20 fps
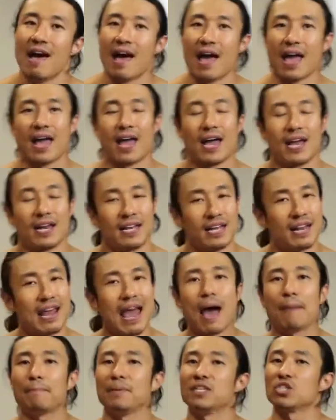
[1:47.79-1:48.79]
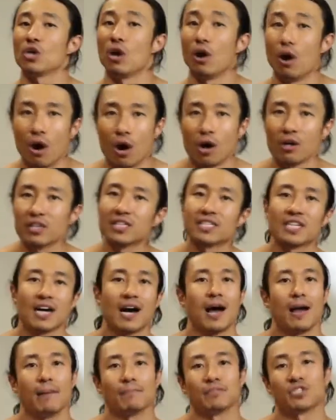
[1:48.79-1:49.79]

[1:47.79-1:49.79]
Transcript: And it happens all the time.